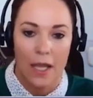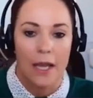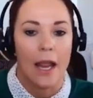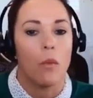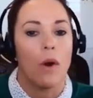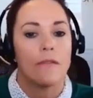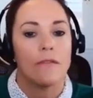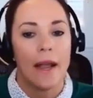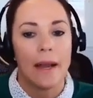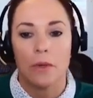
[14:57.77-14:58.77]
Now, while
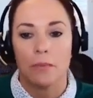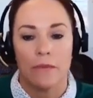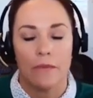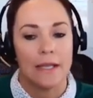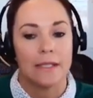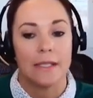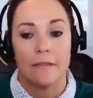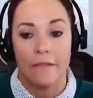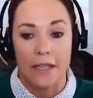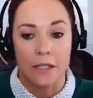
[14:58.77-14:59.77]
fiber provides
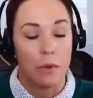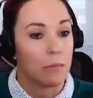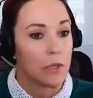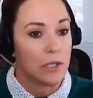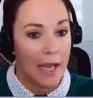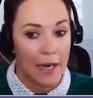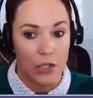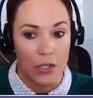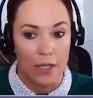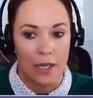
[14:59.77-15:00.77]
investment
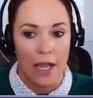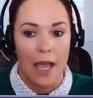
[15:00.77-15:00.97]
protection,